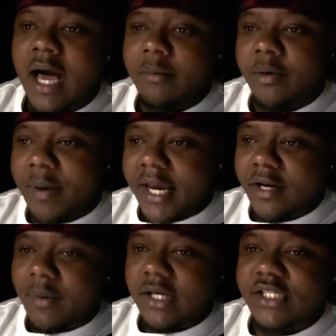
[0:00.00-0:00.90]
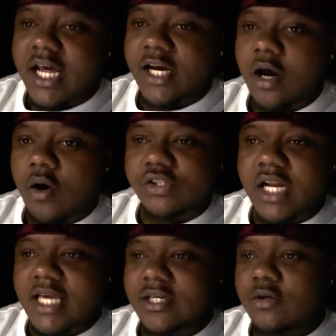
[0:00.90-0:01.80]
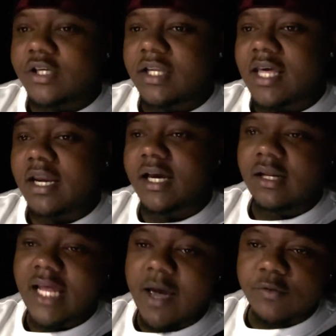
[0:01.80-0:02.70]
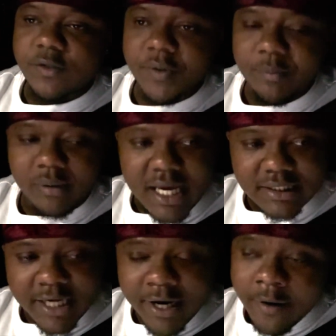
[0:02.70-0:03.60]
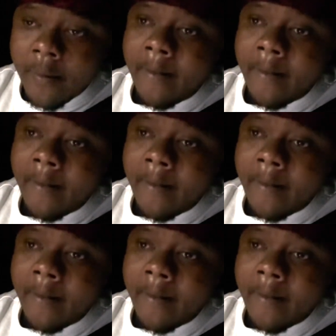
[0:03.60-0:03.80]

I'm debating about should I go or should I just go to Atlanta and collab with some people out there.